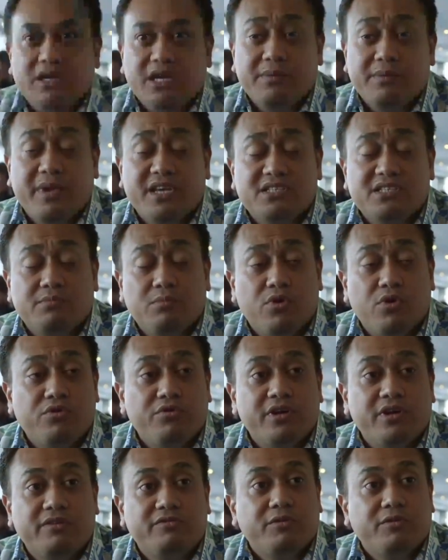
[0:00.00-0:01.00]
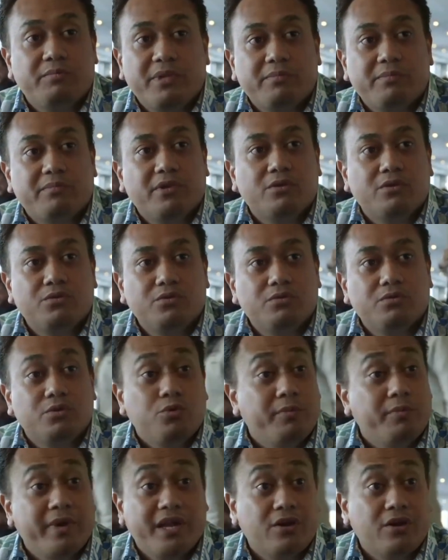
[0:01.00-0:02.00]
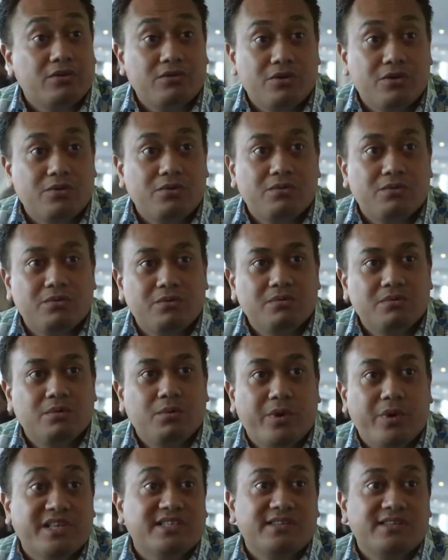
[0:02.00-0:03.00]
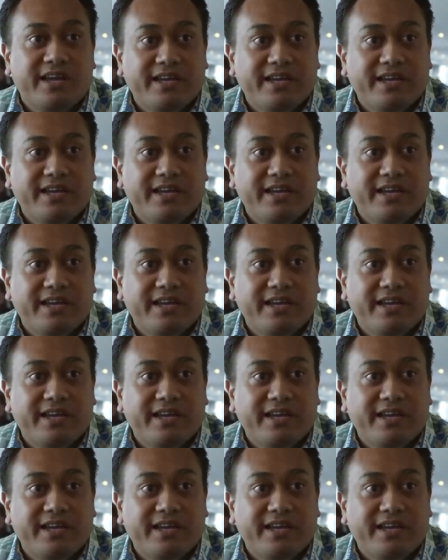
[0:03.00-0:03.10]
It makes it more real for people who may not know what it's